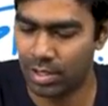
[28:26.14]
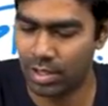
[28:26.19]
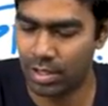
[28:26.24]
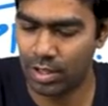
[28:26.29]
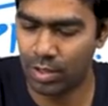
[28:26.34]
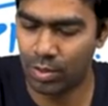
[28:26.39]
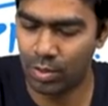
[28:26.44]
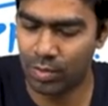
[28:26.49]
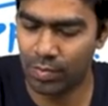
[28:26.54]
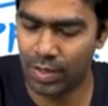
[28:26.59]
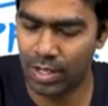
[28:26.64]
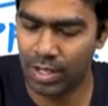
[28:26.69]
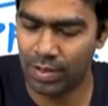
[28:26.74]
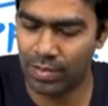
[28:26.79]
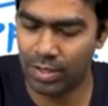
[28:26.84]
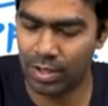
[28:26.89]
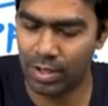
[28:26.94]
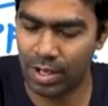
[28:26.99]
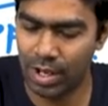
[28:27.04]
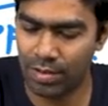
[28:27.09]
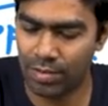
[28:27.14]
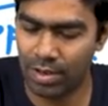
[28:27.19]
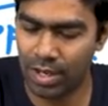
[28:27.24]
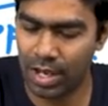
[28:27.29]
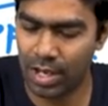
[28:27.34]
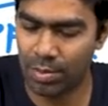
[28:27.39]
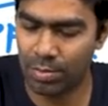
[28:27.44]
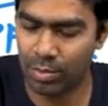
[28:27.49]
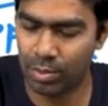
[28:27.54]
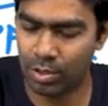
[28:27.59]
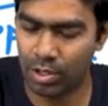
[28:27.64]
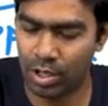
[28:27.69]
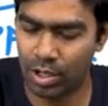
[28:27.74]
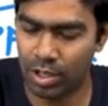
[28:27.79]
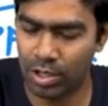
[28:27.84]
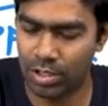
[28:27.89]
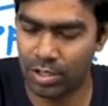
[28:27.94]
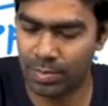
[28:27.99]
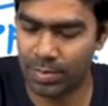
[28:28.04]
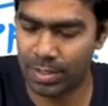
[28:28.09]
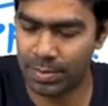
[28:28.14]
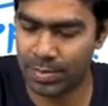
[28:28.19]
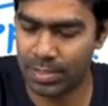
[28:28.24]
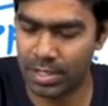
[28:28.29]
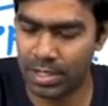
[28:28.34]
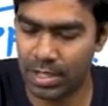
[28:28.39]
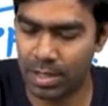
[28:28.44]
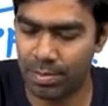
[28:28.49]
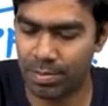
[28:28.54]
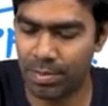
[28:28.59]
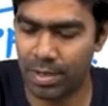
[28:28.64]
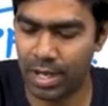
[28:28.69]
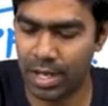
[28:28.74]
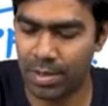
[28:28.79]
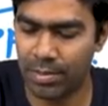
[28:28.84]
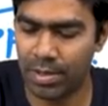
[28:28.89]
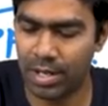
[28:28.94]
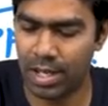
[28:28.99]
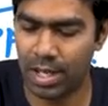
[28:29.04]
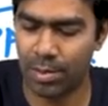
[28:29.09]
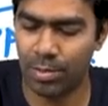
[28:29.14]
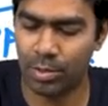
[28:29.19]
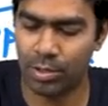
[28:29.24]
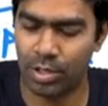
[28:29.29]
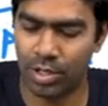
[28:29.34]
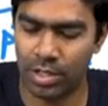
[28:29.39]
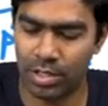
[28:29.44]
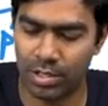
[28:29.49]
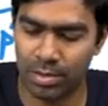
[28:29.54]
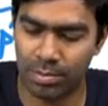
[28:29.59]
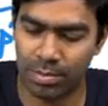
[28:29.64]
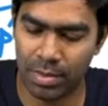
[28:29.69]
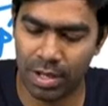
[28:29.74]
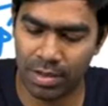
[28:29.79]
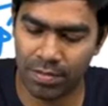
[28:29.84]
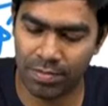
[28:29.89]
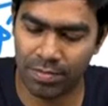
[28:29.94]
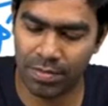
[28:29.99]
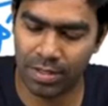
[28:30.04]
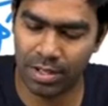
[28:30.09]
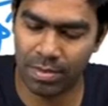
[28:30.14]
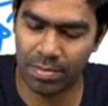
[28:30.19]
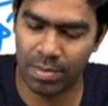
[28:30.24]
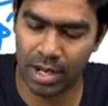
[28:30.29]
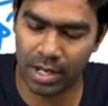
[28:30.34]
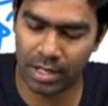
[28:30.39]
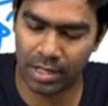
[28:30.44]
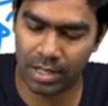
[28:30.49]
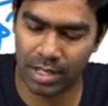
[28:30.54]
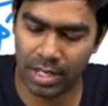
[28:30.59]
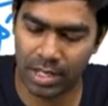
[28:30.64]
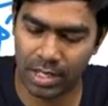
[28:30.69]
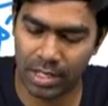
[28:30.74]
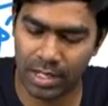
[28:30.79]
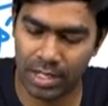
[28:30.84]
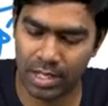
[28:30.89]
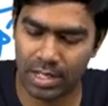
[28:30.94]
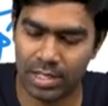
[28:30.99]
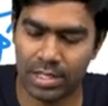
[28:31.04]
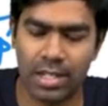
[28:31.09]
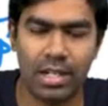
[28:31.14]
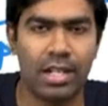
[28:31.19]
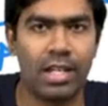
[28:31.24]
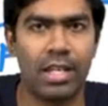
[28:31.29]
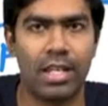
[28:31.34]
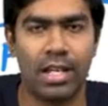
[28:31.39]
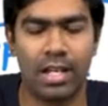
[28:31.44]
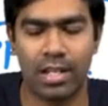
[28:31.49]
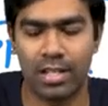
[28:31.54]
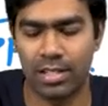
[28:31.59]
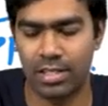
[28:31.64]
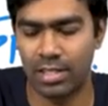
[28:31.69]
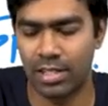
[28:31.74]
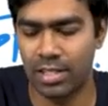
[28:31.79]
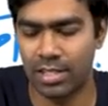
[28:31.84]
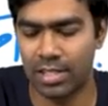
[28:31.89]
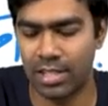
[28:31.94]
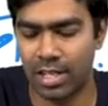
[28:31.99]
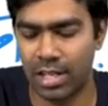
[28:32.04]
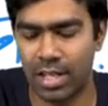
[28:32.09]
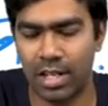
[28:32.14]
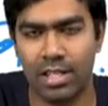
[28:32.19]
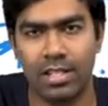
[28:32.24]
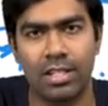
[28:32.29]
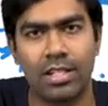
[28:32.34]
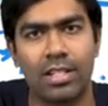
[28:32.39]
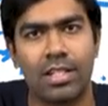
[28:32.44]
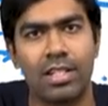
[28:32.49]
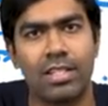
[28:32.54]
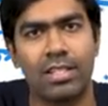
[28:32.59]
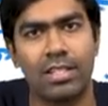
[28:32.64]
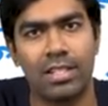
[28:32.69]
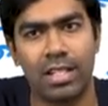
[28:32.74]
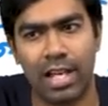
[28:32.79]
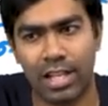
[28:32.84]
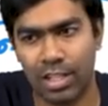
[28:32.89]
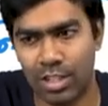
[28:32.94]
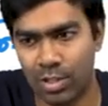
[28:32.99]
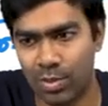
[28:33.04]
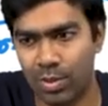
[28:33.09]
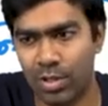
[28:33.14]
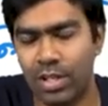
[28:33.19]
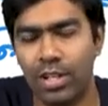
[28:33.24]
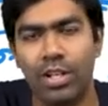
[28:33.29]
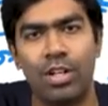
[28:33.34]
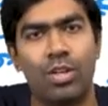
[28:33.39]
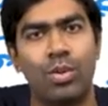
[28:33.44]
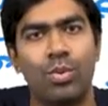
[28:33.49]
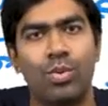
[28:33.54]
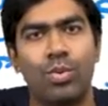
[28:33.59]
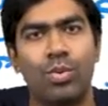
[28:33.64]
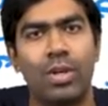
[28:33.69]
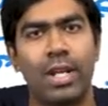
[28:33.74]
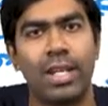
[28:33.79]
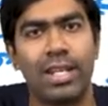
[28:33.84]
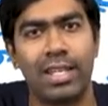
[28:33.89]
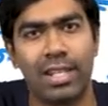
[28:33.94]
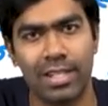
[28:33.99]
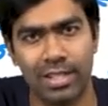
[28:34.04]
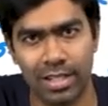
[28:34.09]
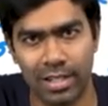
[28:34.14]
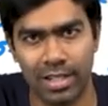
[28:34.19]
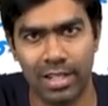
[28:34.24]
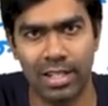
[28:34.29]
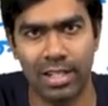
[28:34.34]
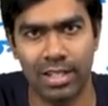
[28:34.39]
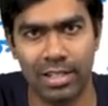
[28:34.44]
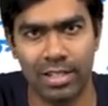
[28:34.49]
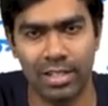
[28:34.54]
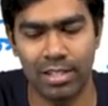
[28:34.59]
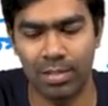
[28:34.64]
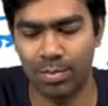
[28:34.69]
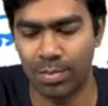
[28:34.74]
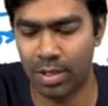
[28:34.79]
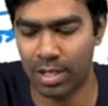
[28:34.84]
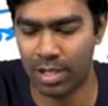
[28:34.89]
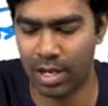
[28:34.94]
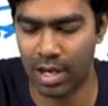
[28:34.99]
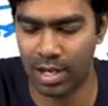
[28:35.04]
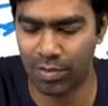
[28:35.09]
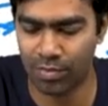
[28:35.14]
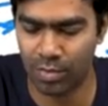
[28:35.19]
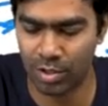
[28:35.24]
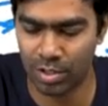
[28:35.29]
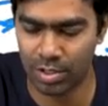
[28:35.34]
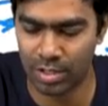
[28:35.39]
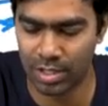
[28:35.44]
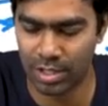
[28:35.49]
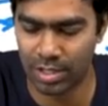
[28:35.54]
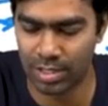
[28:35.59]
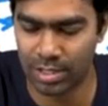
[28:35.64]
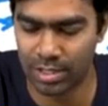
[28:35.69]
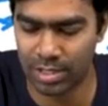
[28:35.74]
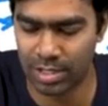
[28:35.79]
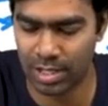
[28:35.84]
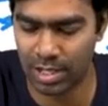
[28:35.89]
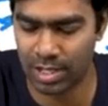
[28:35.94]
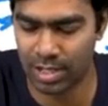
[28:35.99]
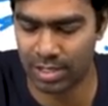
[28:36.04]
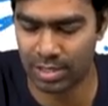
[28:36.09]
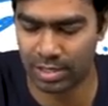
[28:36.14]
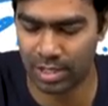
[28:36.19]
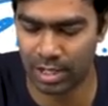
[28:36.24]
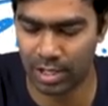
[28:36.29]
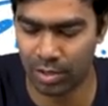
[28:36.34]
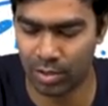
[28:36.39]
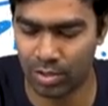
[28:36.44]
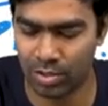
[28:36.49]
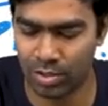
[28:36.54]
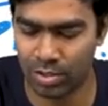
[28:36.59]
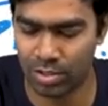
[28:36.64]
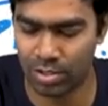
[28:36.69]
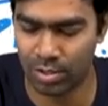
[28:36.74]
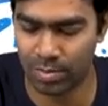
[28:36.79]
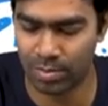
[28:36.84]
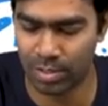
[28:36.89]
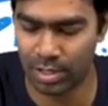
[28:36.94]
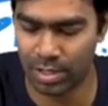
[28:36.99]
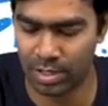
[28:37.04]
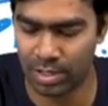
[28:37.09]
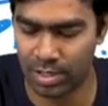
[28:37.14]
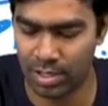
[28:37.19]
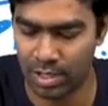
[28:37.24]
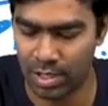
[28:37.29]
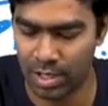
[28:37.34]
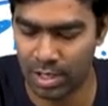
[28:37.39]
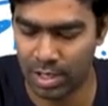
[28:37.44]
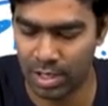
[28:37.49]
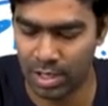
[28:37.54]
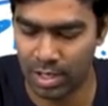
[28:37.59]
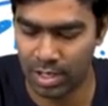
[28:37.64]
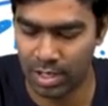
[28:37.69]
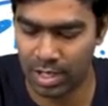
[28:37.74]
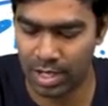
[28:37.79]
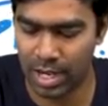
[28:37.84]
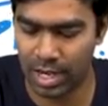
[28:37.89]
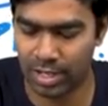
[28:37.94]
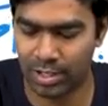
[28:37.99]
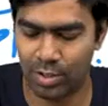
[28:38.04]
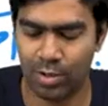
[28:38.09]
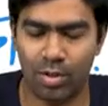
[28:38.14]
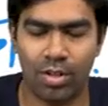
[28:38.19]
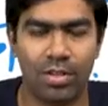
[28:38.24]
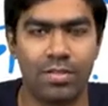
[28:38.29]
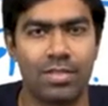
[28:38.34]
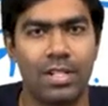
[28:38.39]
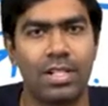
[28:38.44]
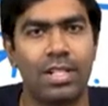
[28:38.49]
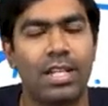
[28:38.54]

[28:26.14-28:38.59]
You know, whenever you have a hypothyroidism, especially a primary hypothyroidism, by feedback they increase the TRH. This TRH increase is actually to increase the TSH, but unfortunately this TRH can also stimulate the lactotrophs and